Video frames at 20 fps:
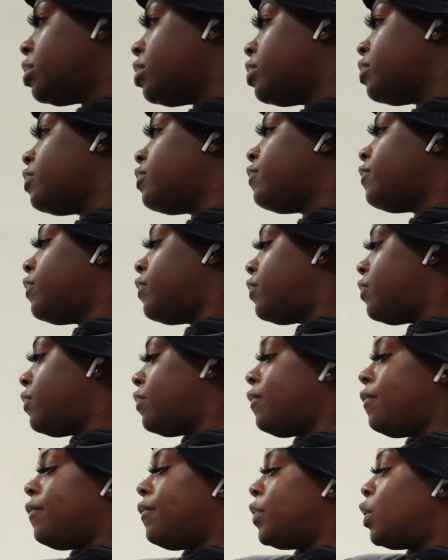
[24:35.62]
of
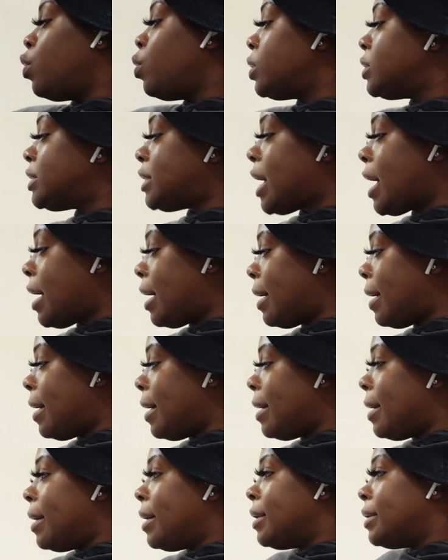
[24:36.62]
Florida
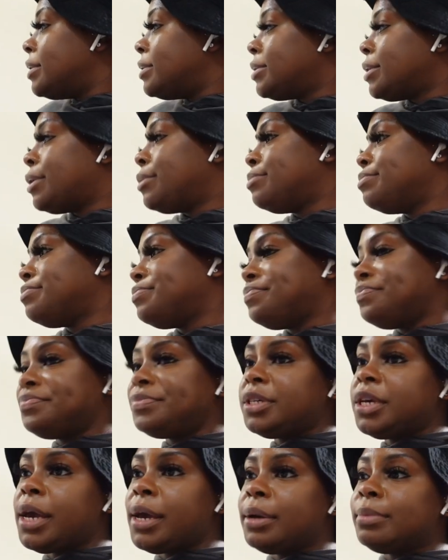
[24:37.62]
so
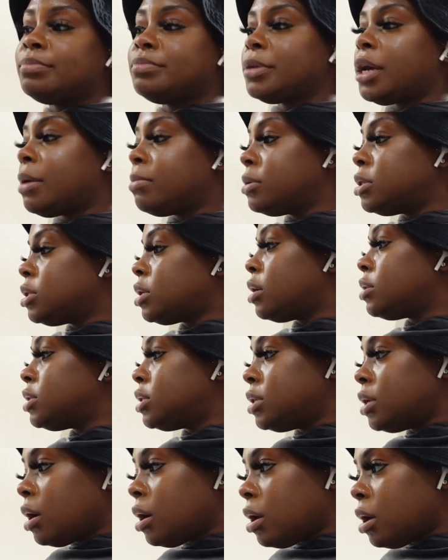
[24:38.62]
yeah I'm gonna talk
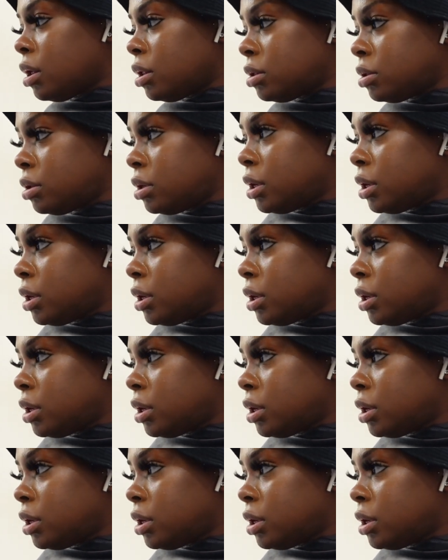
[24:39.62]
to y'all